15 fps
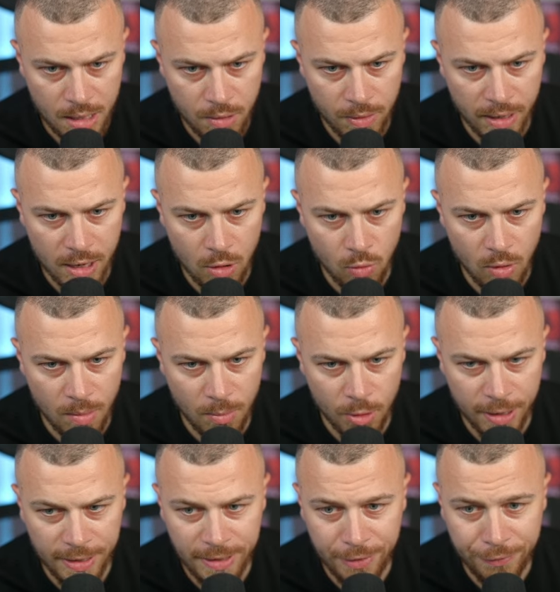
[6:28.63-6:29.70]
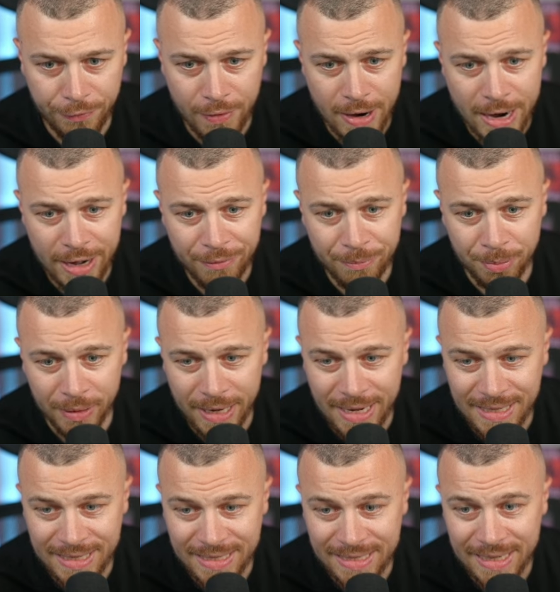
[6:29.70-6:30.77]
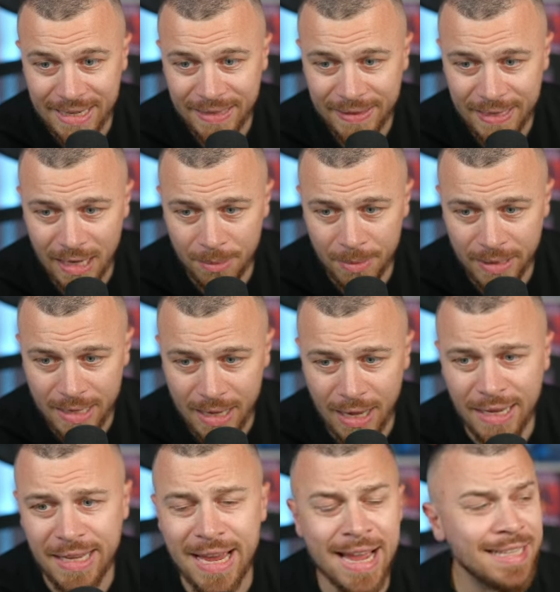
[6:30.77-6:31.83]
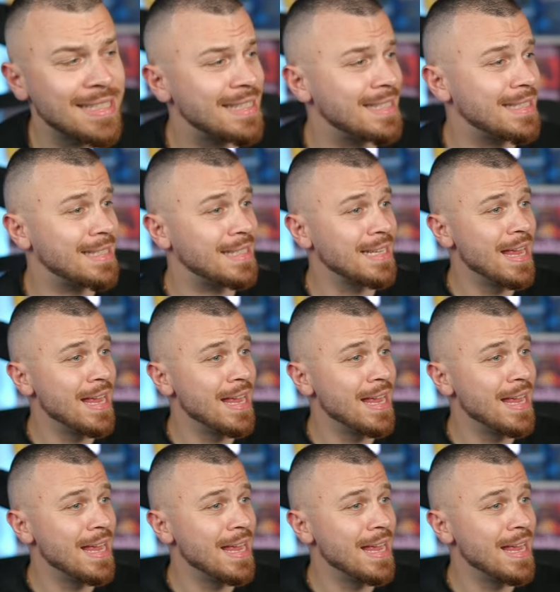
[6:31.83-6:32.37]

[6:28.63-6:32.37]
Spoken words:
There we go, one more 85, please. Tell me that. Yes!